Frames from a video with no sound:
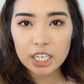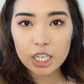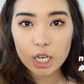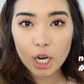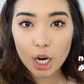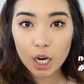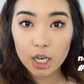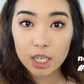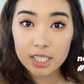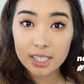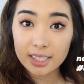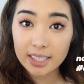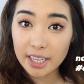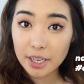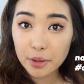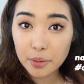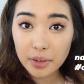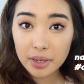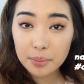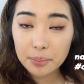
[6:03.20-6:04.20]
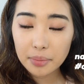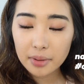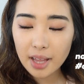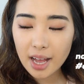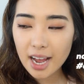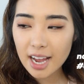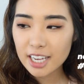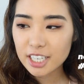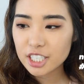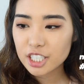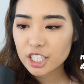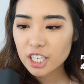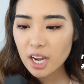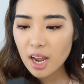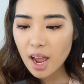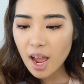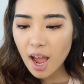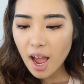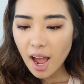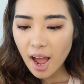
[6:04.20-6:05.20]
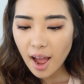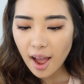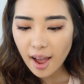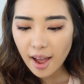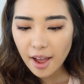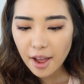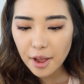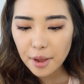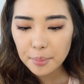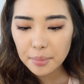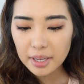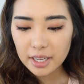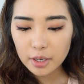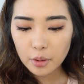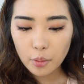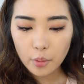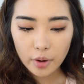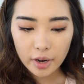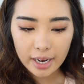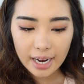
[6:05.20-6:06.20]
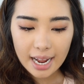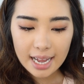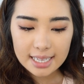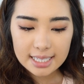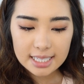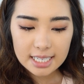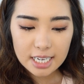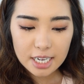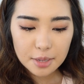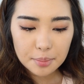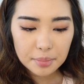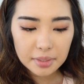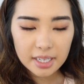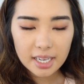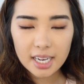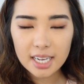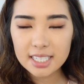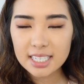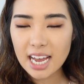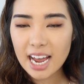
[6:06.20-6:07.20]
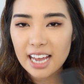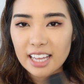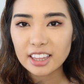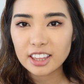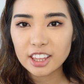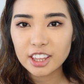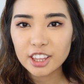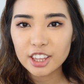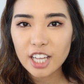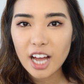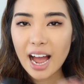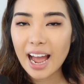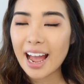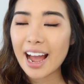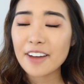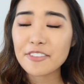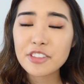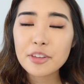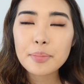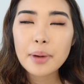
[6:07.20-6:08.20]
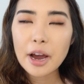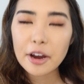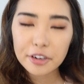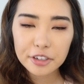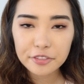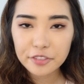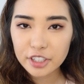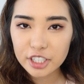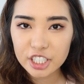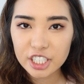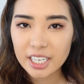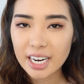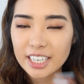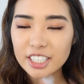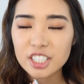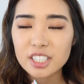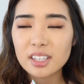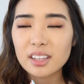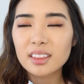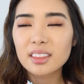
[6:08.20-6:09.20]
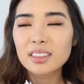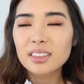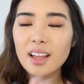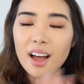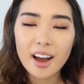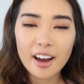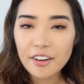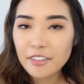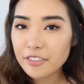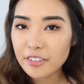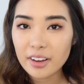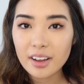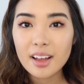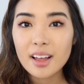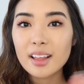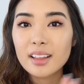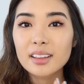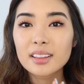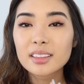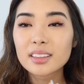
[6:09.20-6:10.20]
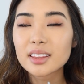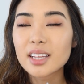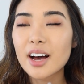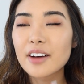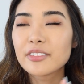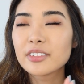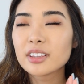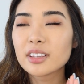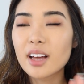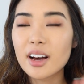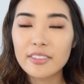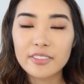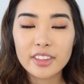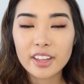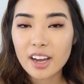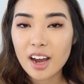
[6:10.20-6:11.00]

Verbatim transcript: NARS liquid blush um, in Orgasm because I, I have the powder version. I just love, love, love the